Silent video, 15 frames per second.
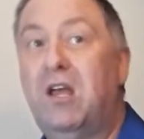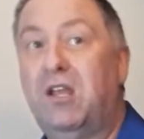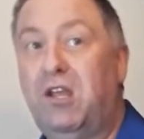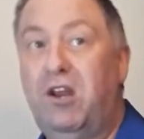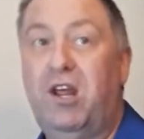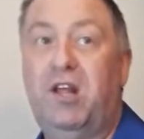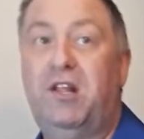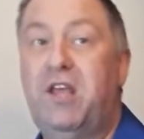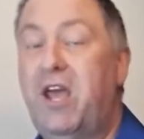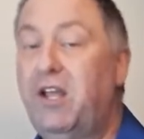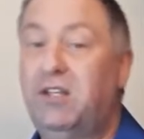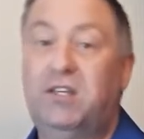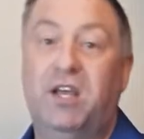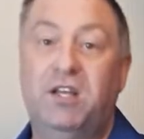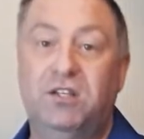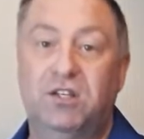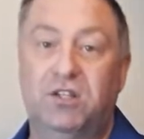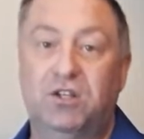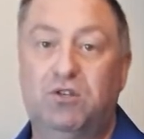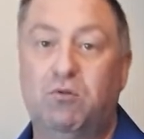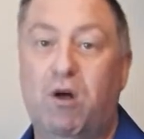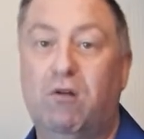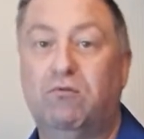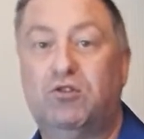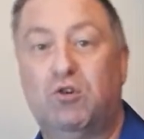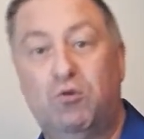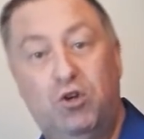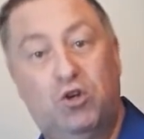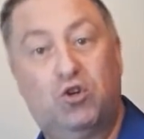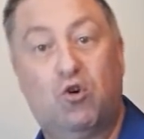you're hitting the 18s and the 12s,
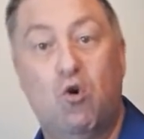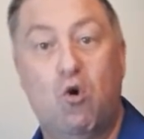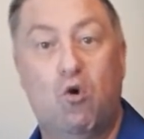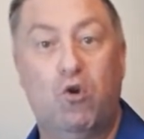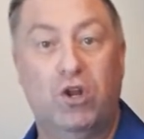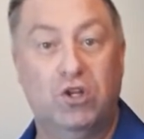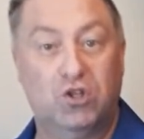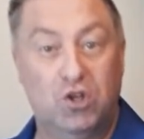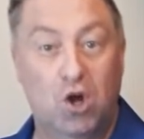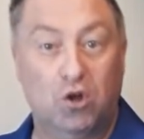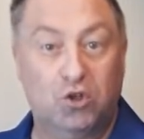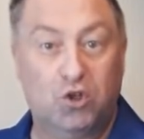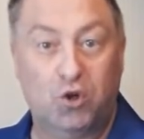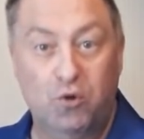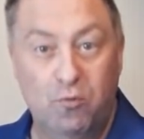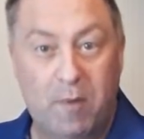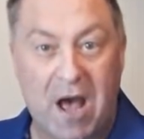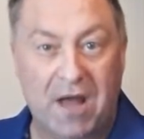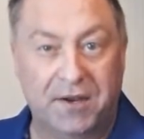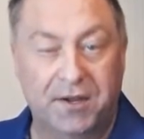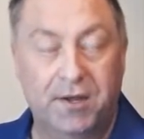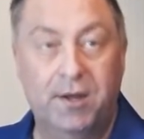so your scoring's not too bad.